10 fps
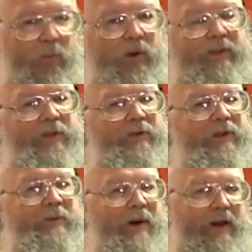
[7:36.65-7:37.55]
Well, the other
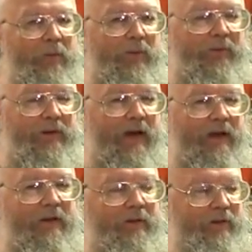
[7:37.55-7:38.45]
thing about it with the, doc,
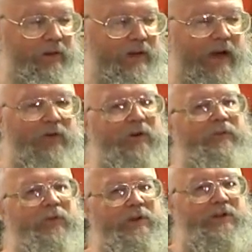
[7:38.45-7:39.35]
the doctrine
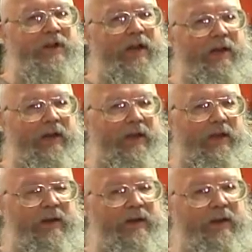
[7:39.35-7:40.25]
of Christianity
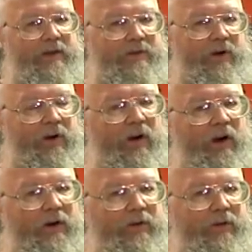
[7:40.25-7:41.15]
is there
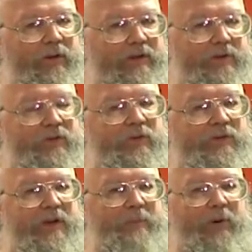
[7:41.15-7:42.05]
are these are two
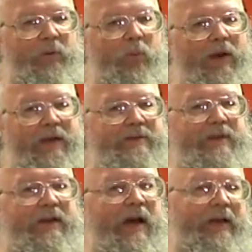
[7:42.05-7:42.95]
separate ways
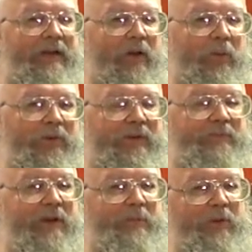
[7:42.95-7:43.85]
that God dealt with his
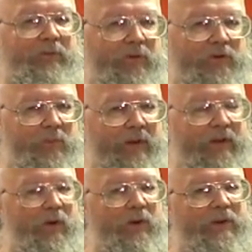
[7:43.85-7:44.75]
people. The first way in
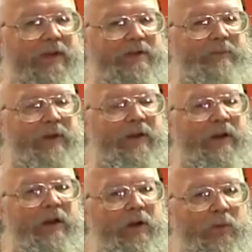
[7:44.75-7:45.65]
the Old Testament
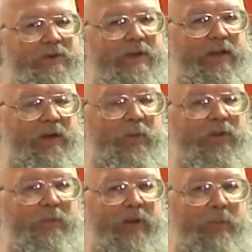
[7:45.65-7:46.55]
was dealing
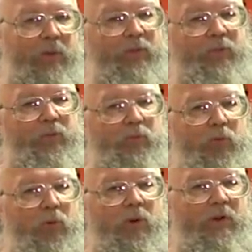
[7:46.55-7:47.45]
with the people through
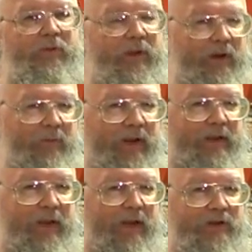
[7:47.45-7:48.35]
rules and
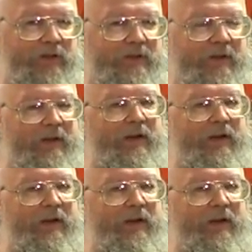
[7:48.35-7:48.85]
regulations.